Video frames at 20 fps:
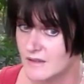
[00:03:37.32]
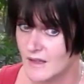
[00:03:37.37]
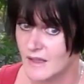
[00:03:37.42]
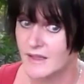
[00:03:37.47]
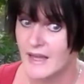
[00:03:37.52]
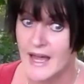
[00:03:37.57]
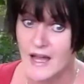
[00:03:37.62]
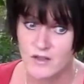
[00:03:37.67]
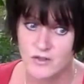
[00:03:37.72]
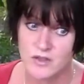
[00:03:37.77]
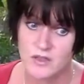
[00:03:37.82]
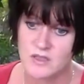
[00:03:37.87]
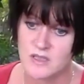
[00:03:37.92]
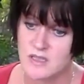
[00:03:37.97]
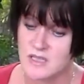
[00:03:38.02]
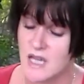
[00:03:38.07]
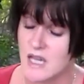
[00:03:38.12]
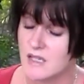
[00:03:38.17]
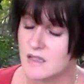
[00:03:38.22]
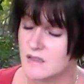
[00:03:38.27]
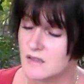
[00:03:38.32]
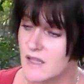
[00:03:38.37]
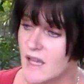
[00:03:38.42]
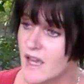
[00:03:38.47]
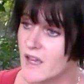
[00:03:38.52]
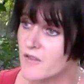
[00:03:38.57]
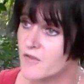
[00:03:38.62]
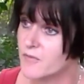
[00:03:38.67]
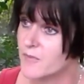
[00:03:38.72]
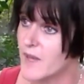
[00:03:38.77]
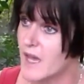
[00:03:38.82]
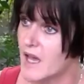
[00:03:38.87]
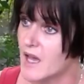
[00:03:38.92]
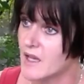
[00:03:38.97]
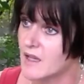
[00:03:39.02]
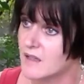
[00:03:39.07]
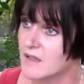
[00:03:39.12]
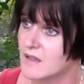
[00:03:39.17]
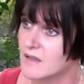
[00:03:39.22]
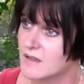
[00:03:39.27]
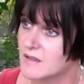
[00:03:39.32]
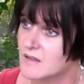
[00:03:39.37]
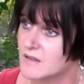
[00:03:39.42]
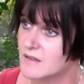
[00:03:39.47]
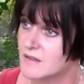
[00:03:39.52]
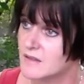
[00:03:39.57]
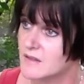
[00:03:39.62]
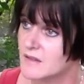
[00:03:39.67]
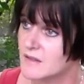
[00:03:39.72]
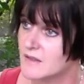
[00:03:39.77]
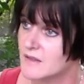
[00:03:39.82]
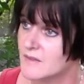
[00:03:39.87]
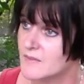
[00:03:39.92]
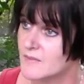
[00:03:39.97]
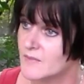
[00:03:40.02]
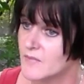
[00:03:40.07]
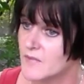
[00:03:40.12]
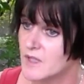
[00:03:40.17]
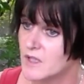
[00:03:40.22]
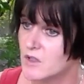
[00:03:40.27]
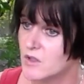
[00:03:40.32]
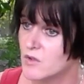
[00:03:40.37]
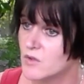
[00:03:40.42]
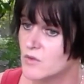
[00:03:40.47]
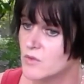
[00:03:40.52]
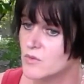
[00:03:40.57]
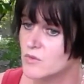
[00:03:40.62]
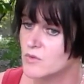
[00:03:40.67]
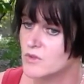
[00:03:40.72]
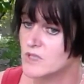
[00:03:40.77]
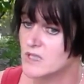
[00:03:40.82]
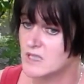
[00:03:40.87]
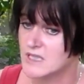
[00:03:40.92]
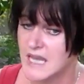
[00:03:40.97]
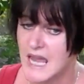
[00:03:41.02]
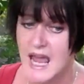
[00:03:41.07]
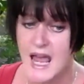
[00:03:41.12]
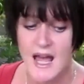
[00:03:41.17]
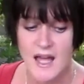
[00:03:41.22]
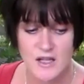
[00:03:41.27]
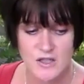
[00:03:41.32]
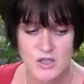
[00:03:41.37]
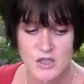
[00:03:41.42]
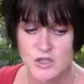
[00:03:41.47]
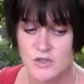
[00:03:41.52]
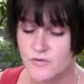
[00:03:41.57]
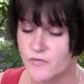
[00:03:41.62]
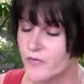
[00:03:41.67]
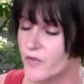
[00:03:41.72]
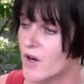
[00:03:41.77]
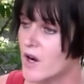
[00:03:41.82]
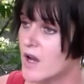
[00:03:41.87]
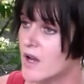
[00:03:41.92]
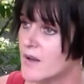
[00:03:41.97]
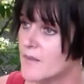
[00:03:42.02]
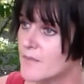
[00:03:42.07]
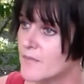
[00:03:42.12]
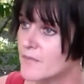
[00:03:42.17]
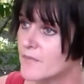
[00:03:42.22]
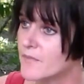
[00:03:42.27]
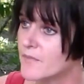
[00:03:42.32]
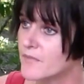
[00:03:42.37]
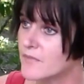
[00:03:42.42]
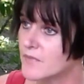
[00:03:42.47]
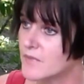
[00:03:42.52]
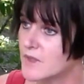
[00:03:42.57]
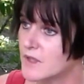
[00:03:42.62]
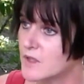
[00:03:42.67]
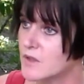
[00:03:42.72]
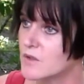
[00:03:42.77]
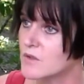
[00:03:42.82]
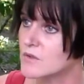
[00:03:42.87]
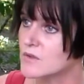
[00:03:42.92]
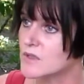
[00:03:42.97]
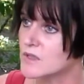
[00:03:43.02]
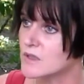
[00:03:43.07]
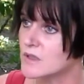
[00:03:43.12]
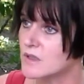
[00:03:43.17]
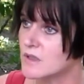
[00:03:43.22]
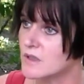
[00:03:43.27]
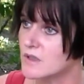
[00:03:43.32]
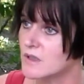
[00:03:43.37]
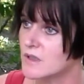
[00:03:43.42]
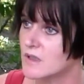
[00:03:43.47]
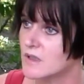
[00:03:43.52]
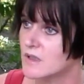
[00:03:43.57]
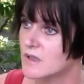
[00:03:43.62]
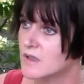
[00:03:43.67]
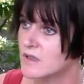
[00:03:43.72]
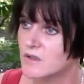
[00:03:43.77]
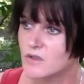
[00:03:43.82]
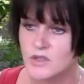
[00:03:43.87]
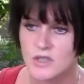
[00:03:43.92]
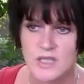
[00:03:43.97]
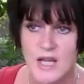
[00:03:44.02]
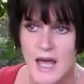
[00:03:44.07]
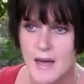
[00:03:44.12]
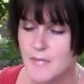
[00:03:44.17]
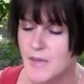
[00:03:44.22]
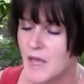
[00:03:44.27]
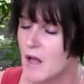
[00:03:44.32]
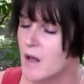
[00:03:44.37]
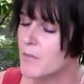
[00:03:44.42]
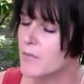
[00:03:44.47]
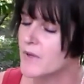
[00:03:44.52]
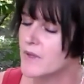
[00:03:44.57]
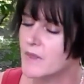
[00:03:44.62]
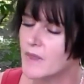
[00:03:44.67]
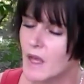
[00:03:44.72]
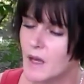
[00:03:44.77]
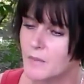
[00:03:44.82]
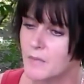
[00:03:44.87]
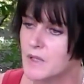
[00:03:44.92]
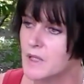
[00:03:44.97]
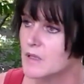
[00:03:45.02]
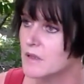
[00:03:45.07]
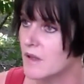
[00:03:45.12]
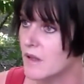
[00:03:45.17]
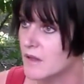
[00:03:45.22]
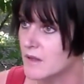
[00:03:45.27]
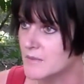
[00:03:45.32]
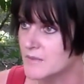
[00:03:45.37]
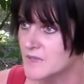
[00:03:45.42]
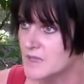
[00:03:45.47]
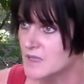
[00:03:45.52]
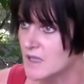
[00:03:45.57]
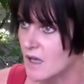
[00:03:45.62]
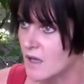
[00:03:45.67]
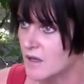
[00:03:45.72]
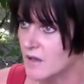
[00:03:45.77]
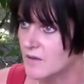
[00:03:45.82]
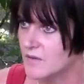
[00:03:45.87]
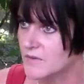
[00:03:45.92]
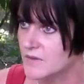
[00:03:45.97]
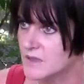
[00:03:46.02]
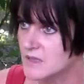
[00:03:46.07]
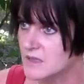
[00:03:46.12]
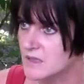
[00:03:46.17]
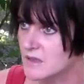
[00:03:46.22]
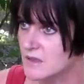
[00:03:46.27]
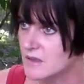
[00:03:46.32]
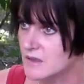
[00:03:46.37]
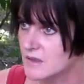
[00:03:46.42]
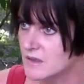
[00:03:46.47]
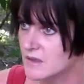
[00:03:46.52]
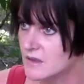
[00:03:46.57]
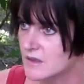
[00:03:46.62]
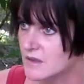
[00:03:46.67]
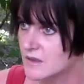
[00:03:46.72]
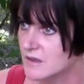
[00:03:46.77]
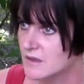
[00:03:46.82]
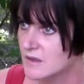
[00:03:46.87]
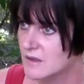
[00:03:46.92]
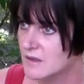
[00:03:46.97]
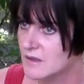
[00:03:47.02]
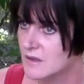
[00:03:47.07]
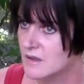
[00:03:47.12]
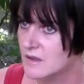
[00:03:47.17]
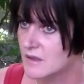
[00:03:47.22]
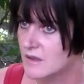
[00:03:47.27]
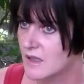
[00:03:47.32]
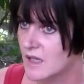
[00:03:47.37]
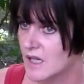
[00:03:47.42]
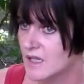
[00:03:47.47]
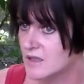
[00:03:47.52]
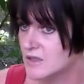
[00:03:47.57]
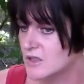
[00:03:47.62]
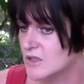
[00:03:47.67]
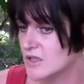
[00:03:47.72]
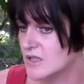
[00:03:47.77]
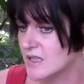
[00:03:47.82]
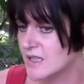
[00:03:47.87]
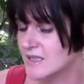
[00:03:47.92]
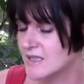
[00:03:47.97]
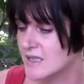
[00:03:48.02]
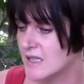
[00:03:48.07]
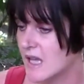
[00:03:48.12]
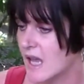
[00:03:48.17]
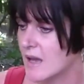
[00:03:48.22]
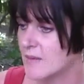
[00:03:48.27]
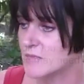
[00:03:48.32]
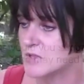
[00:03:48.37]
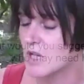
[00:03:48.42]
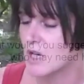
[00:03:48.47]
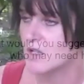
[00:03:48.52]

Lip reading: allows you to take your life back. You detach from the user. You stop helping them kill themselves. It's a game